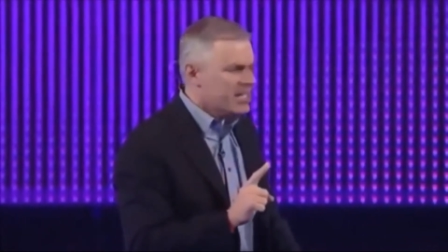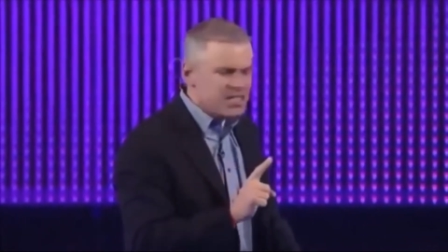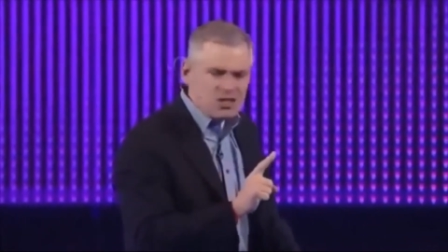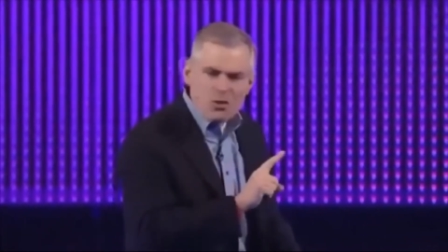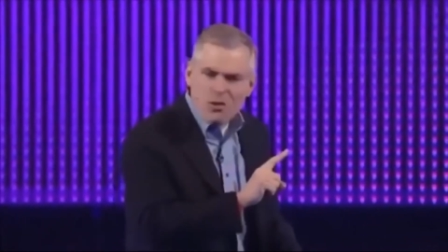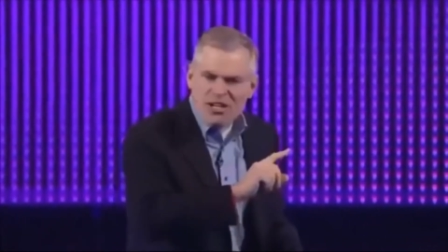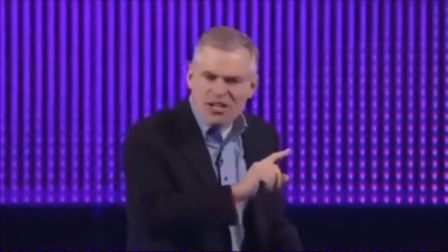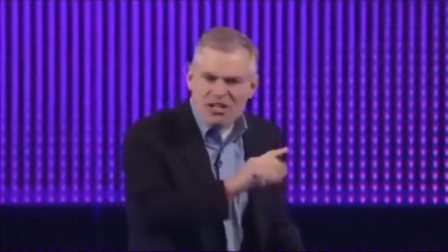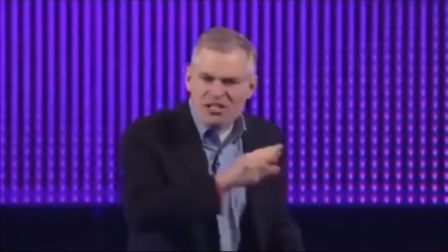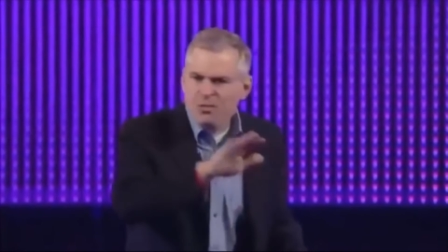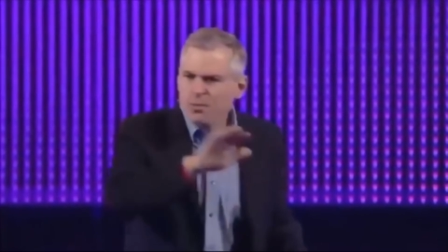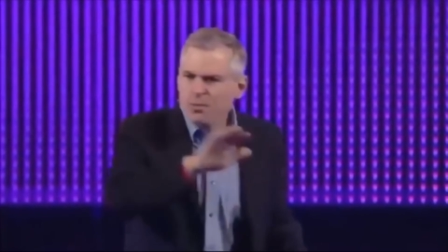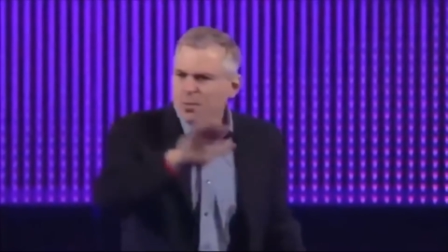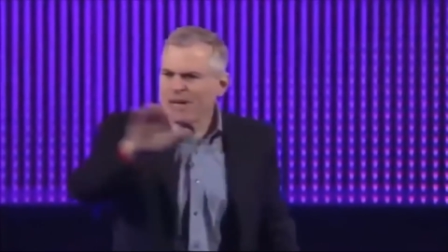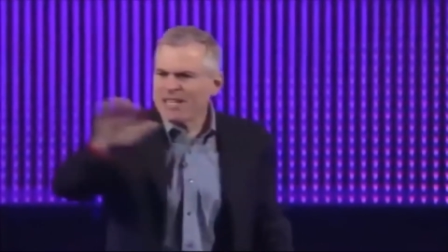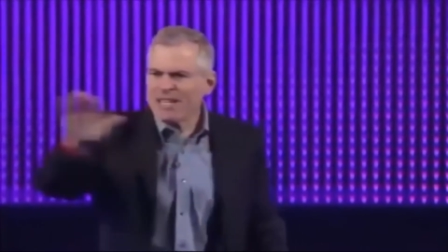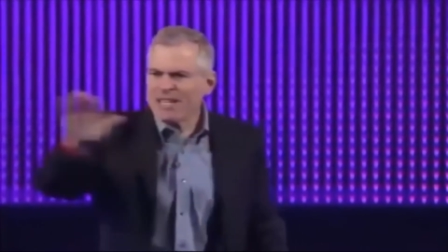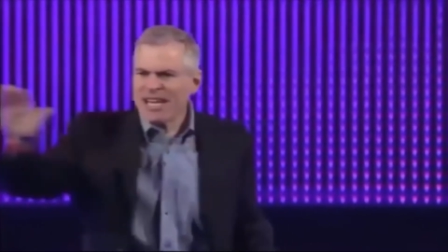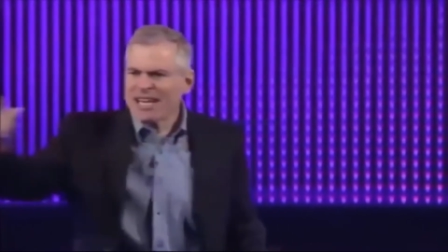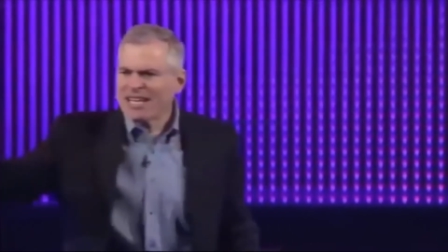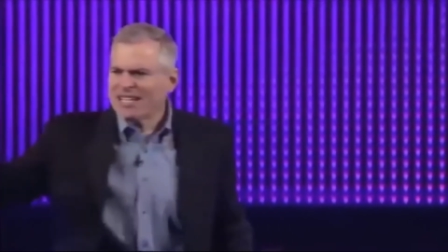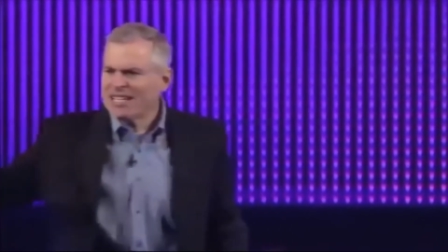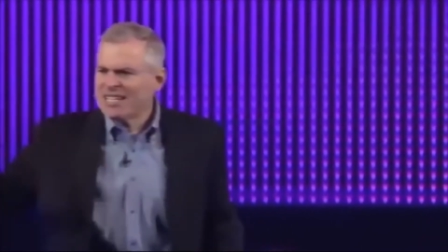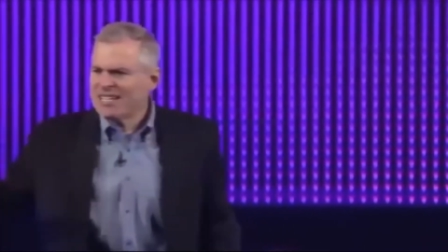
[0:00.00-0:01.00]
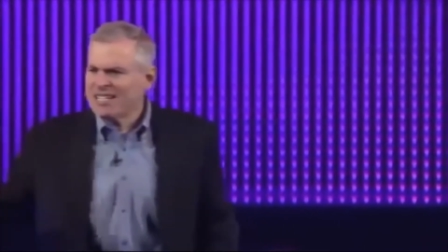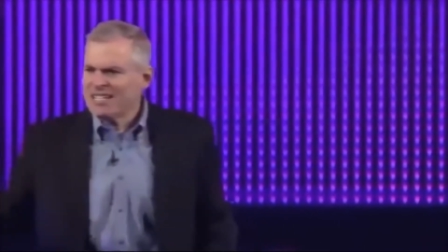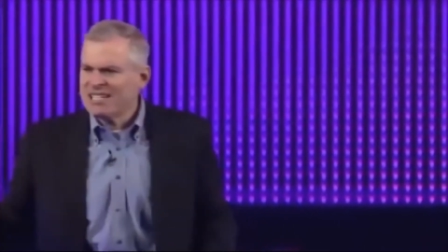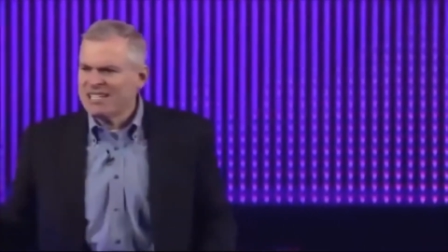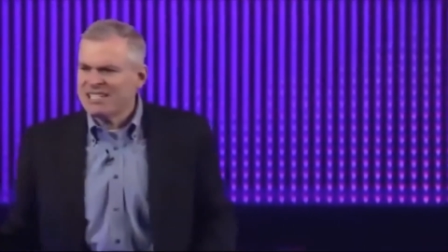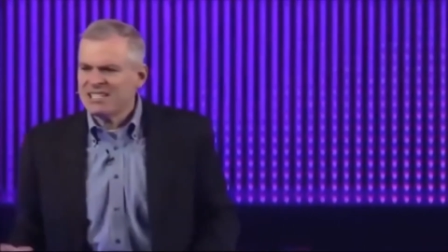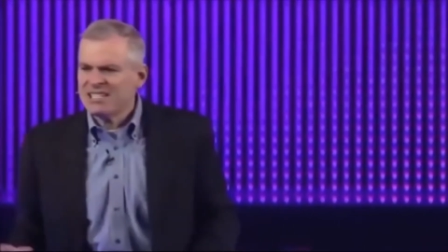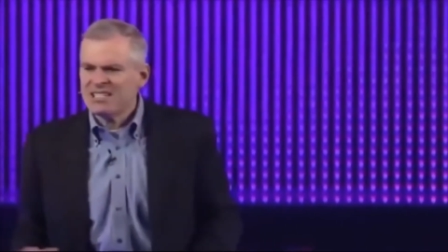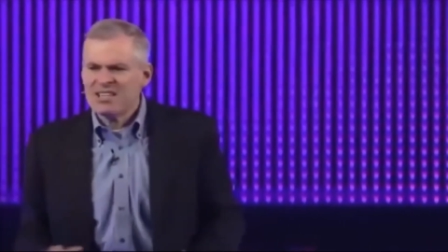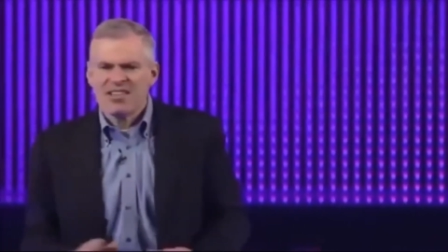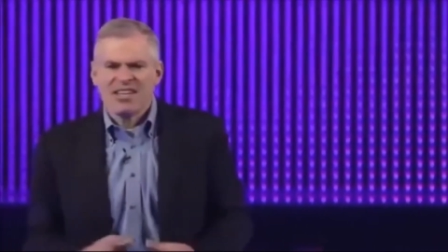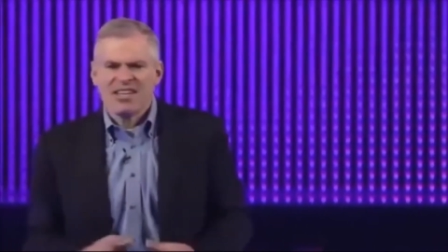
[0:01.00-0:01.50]
going to spread like a disease
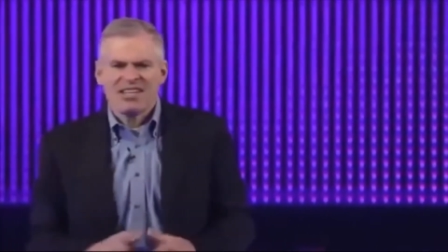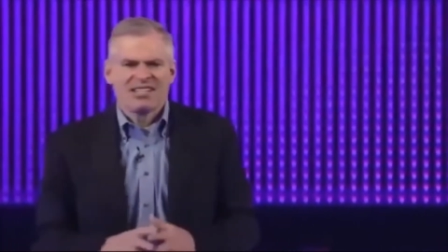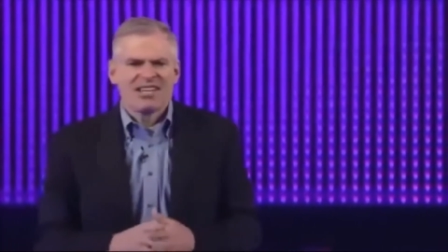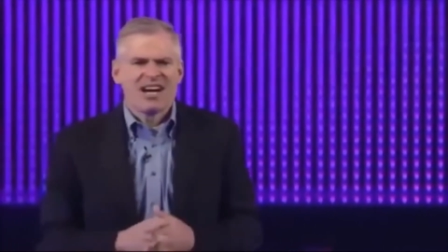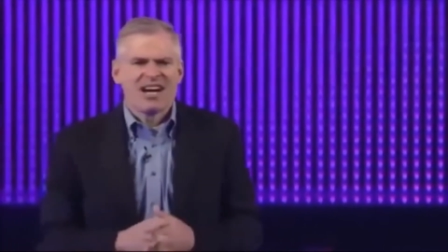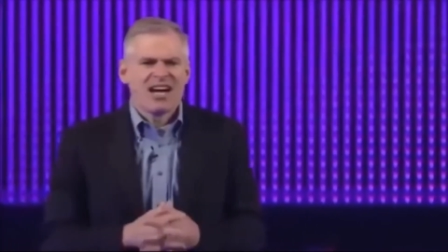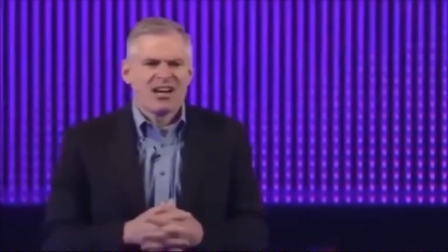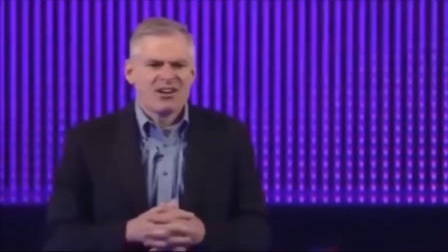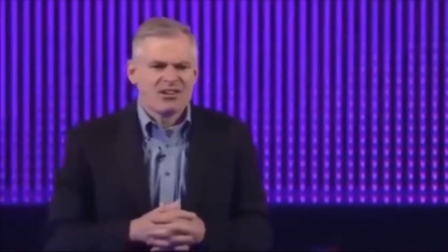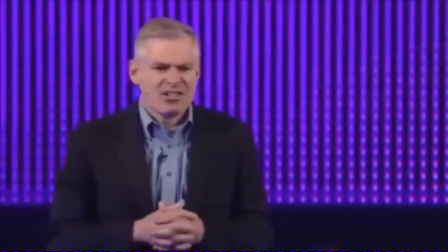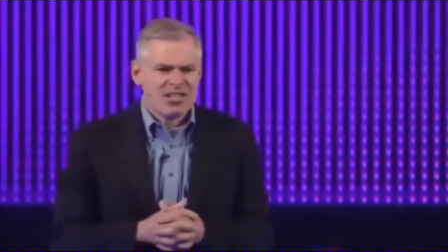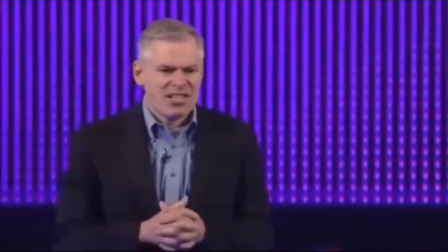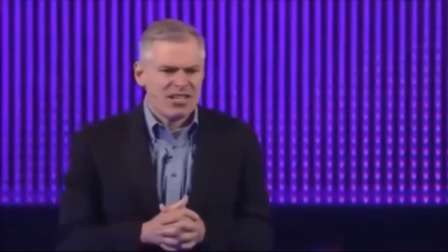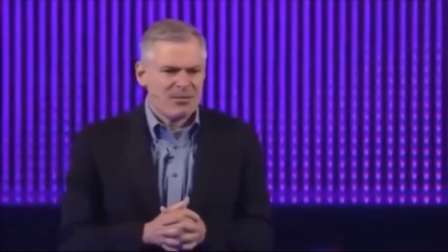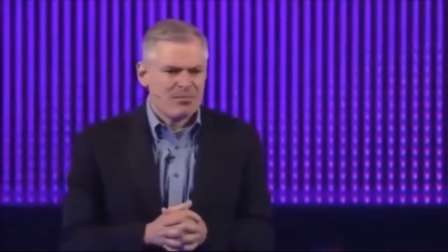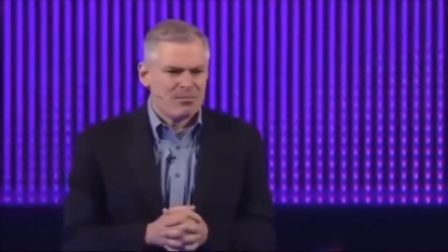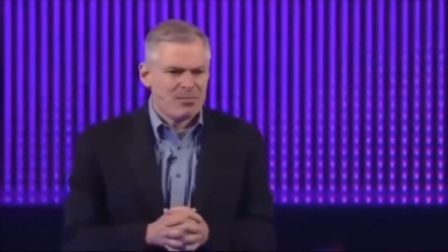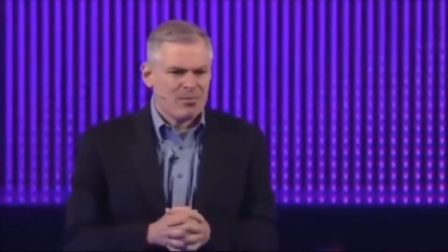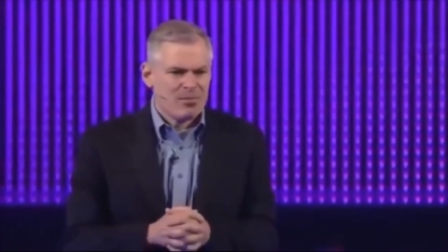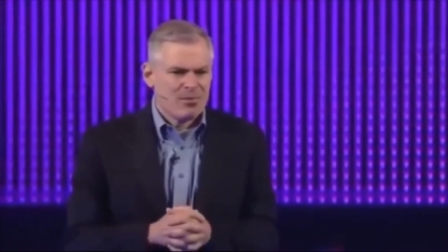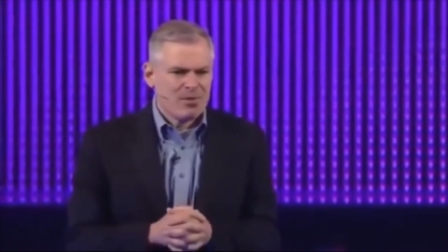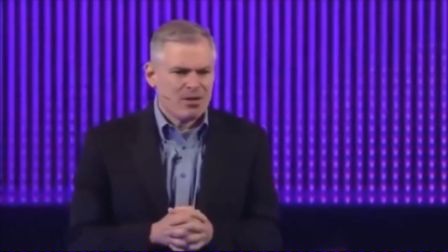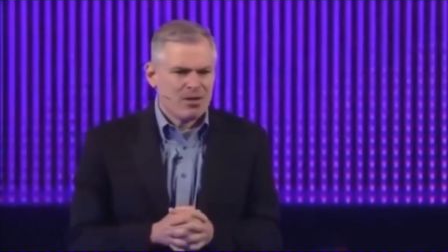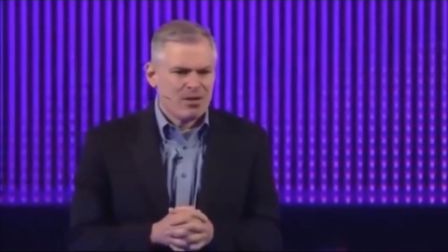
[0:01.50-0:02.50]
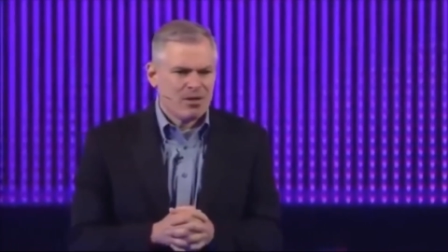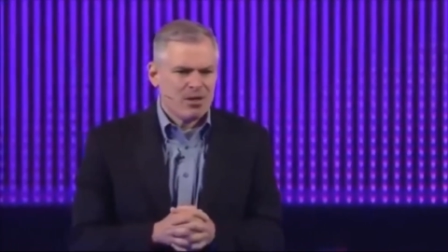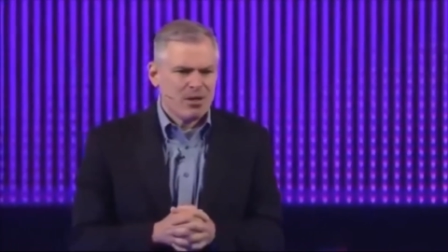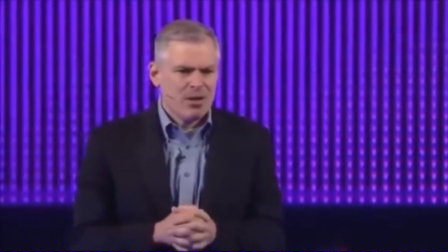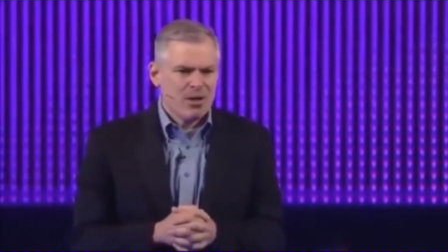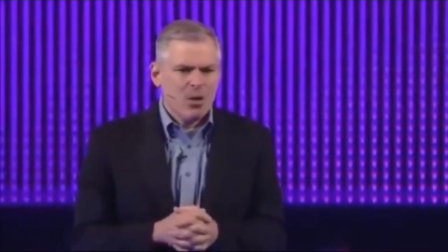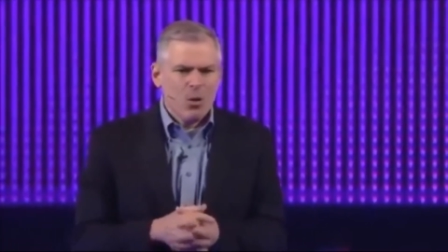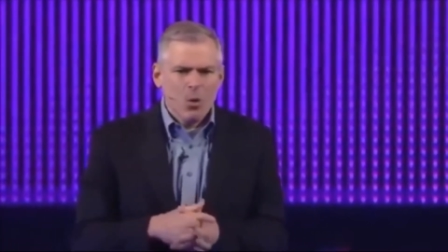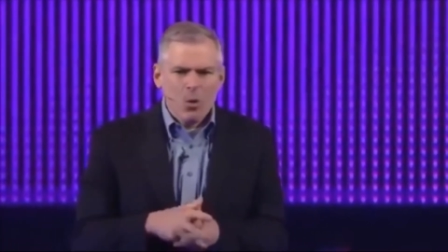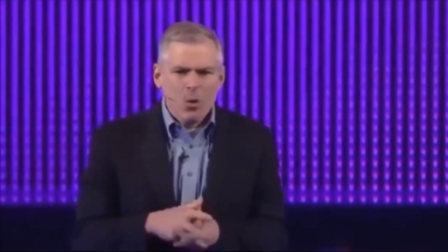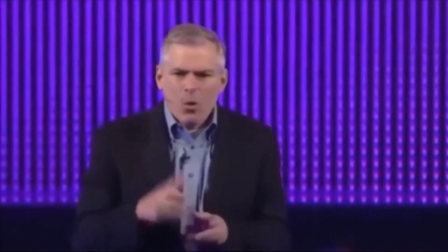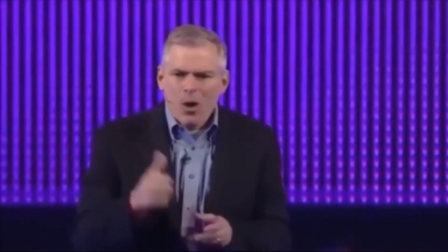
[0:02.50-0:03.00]
to the entire team.
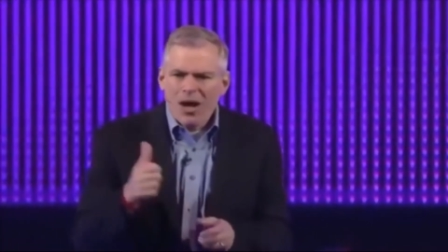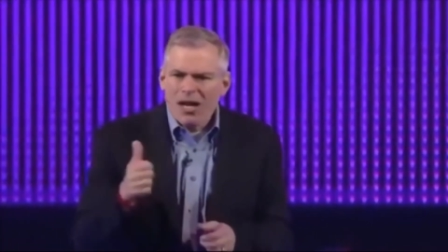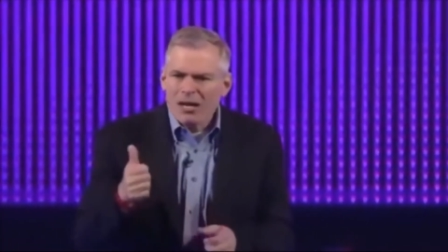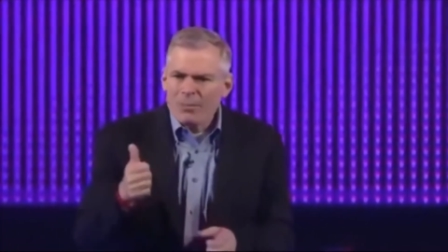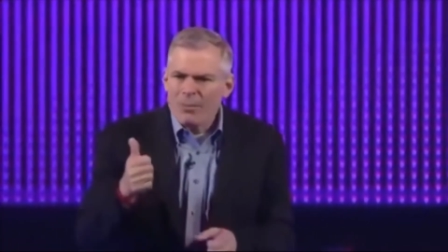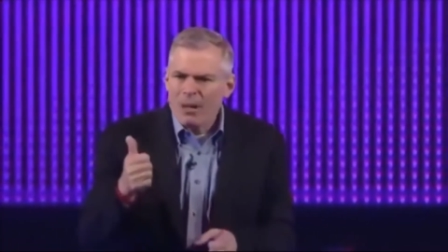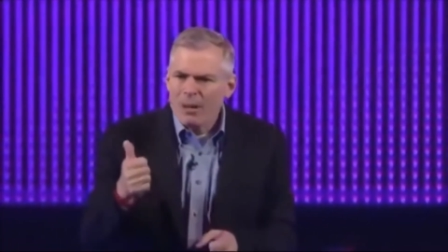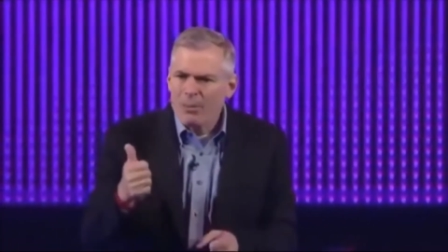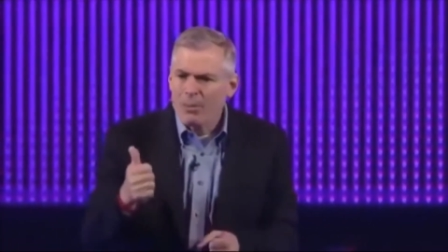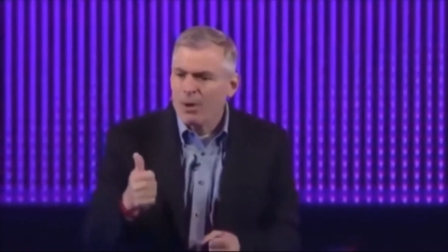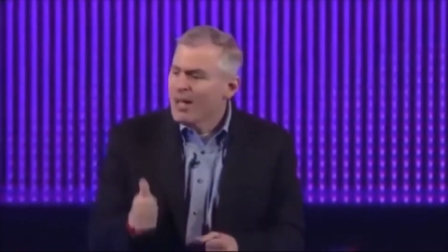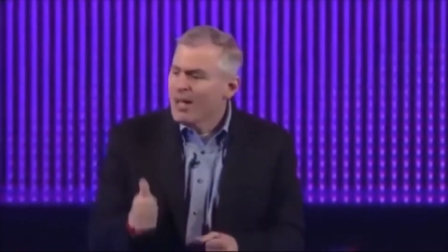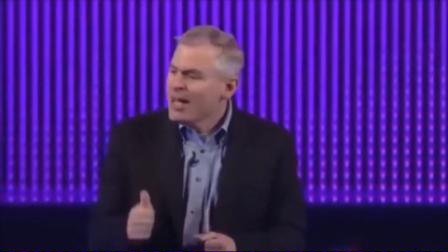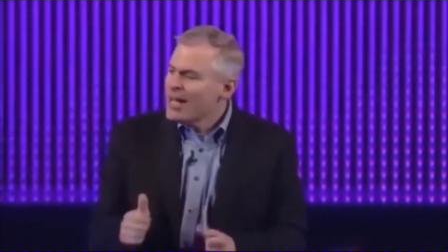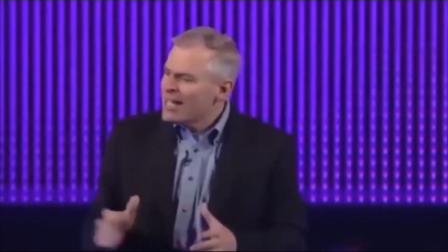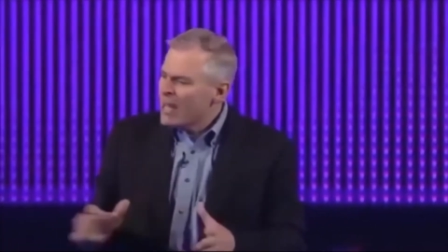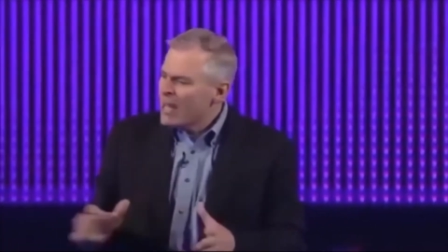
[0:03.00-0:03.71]
One member. Now,